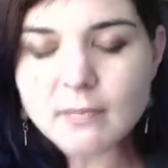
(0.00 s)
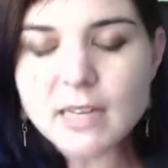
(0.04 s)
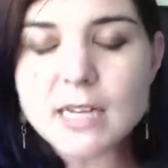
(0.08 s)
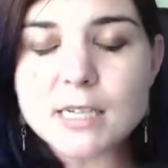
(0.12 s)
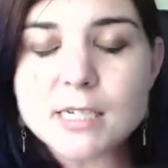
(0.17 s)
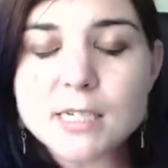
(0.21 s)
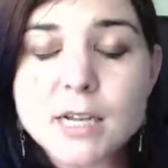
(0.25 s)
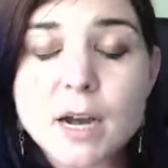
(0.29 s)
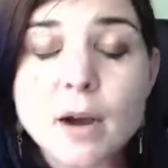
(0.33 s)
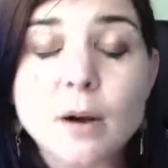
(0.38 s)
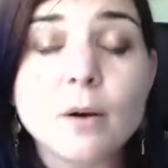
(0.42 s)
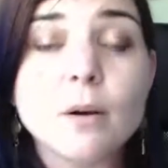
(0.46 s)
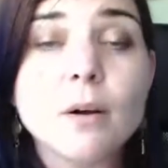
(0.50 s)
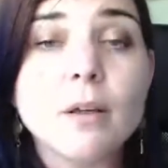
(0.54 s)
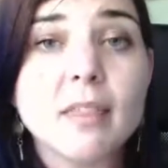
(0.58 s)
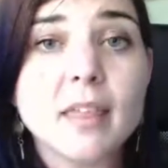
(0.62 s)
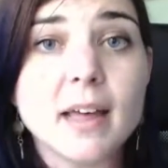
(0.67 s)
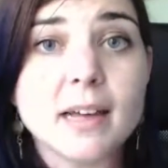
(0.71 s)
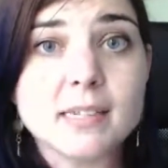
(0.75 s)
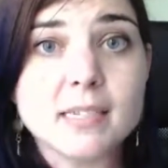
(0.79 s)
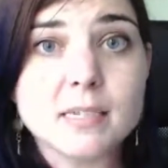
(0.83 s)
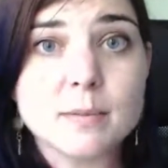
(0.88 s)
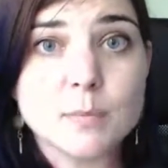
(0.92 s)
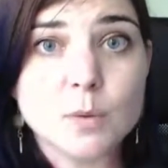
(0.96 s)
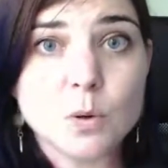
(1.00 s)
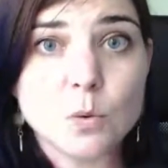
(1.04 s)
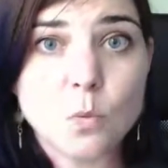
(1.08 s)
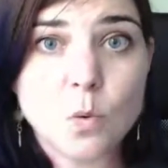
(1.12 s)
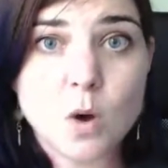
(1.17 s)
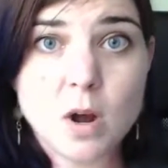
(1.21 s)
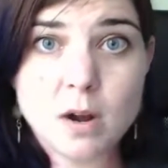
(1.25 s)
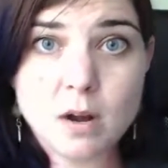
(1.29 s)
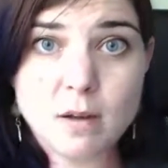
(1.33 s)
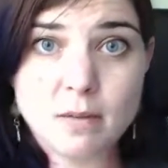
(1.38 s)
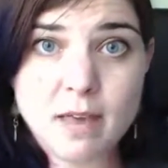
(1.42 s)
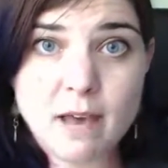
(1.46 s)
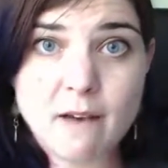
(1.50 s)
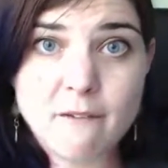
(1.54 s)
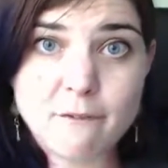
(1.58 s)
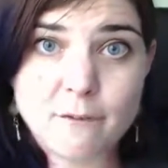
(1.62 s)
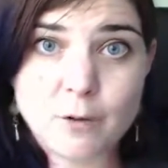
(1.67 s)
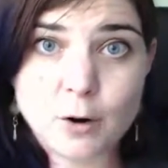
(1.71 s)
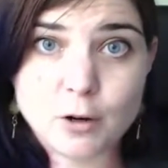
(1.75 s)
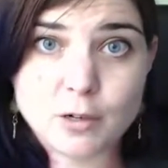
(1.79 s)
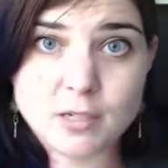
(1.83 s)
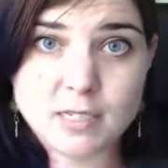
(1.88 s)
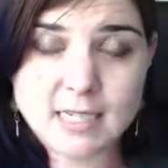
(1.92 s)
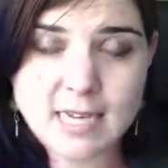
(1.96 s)
So that's number 1 on that
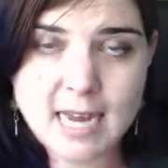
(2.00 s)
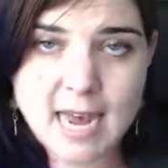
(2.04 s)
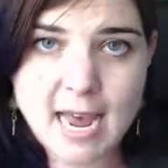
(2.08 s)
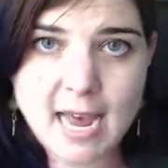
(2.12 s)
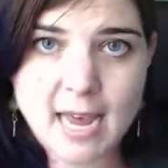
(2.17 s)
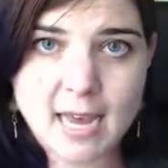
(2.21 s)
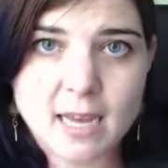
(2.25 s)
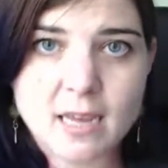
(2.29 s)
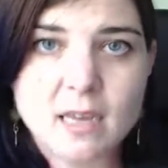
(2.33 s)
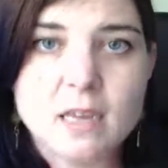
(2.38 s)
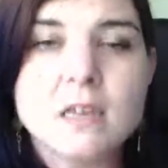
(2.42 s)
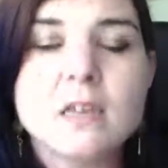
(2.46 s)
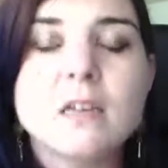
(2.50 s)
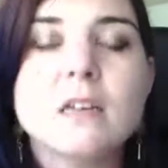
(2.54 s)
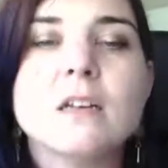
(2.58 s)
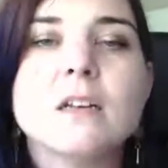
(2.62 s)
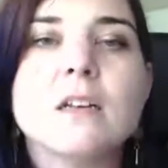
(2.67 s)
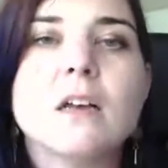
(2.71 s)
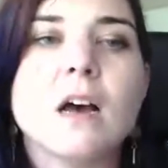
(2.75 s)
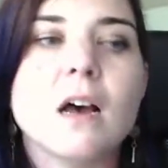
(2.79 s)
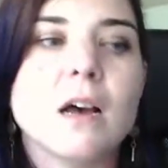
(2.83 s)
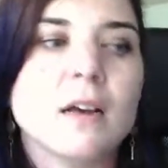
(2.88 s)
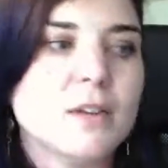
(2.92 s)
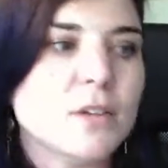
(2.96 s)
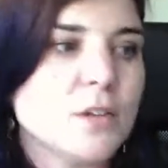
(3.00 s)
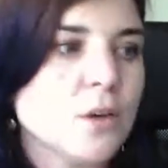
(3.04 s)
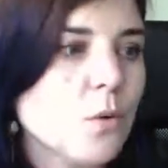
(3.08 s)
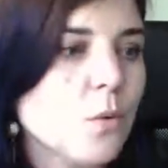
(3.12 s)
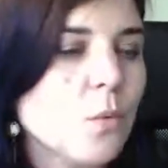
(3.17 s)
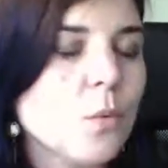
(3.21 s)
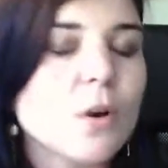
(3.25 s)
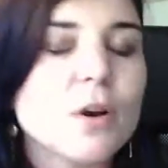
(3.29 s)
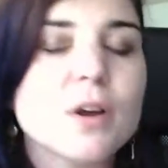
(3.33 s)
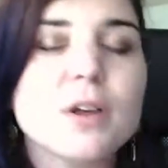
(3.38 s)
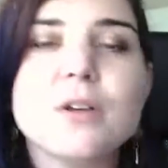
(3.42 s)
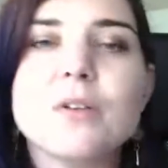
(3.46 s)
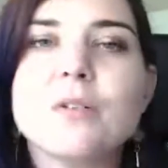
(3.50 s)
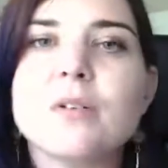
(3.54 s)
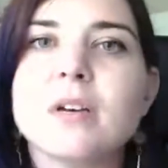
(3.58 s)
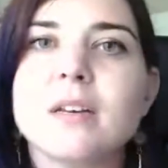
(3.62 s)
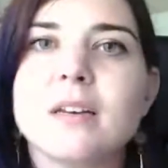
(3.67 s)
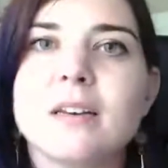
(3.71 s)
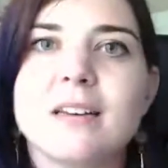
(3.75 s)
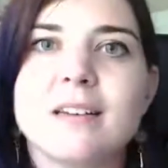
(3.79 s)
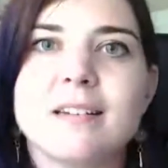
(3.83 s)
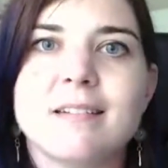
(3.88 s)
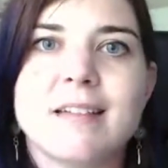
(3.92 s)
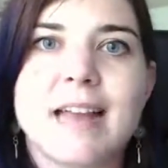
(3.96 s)
first day. Don't worry, you
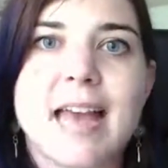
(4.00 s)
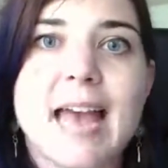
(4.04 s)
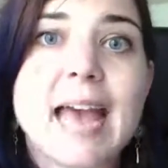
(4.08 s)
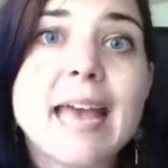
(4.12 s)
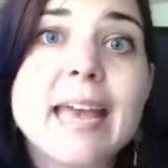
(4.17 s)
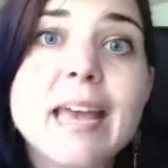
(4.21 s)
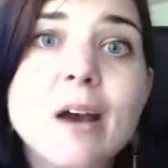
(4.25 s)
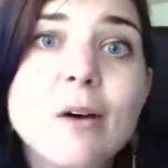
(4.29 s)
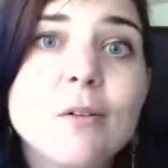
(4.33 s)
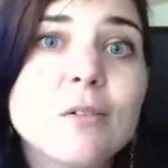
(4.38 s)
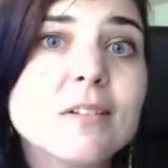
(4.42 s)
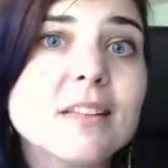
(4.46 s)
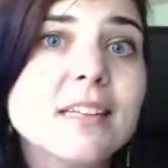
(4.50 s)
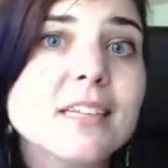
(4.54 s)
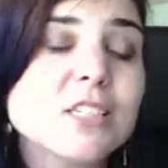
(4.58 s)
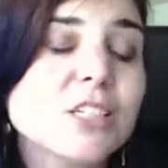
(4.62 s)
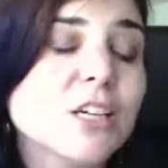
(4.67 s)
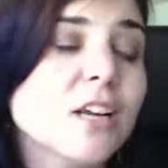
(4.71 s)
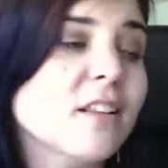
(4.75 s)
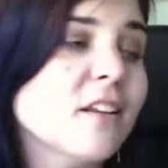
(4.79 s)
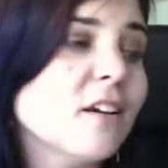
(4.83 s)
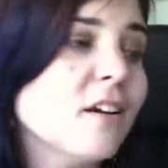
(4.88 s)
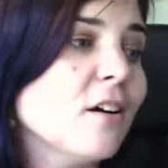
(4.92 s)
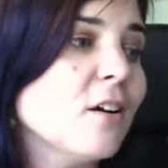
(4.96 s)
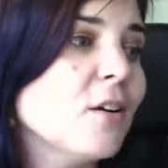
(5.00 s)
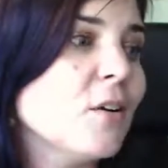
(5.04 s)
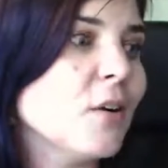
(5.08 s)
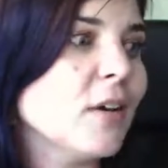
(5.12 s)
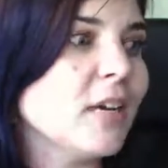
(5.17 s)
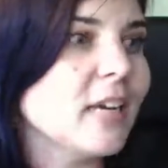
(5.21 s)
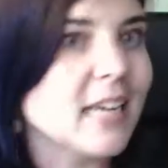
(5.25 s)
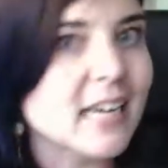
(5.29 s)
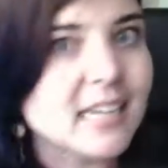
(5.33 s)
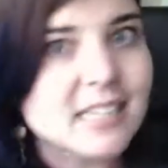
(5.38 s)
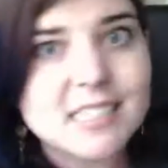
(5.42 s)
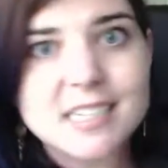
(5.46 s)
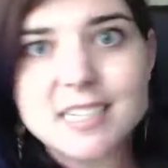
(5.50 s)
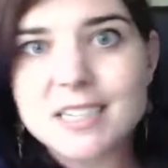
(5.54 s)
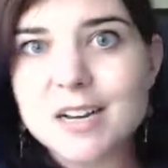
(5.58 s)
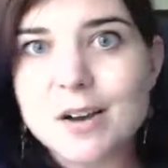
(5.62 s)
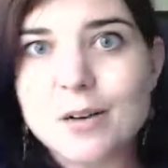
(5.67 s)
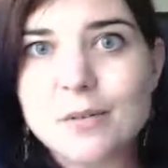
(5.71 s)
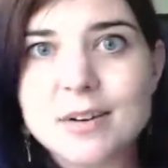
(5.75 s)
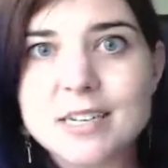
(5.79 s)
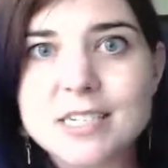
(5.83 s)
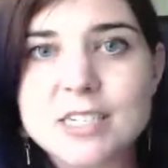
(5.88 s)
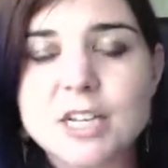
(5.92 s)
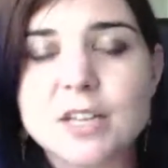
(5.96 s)
can hang out with each other, you can get to
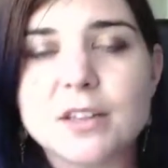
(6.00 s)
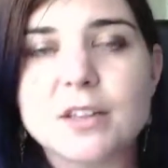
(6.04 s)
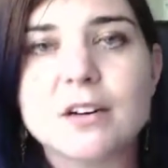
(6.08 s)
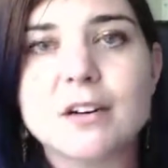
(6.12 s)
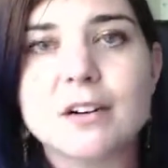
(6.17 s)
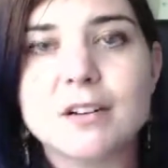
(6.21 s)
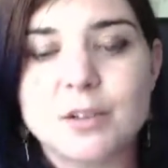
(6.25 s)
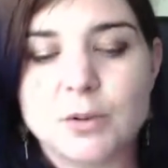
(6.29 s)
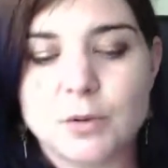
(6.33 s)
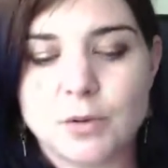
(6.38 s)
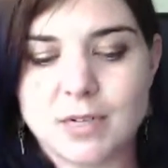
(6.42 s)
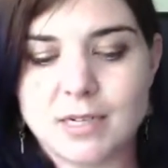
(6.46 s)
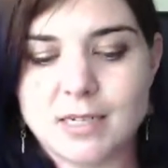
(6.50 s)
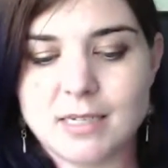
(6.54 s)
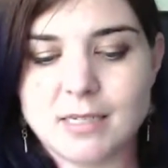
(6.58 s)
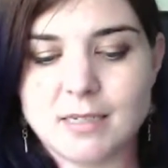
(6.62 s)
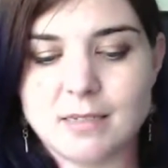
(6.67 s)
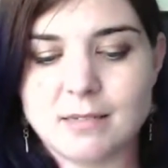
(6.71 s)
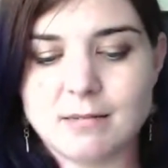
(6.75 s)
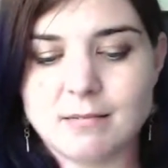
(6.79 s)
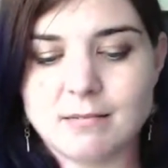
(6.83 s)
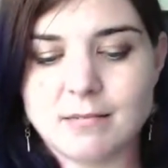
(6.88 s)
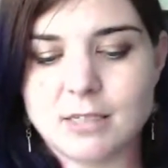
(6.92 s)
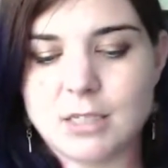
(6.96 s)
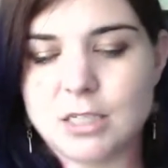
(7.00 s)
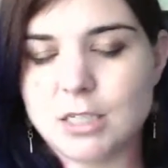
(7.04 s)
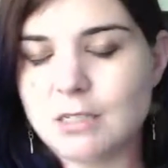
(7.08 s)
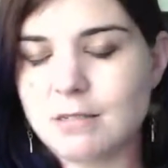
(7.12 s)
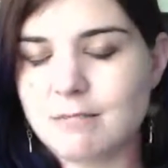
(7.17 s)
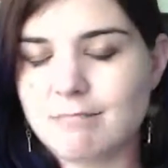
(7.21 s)
know each other, you can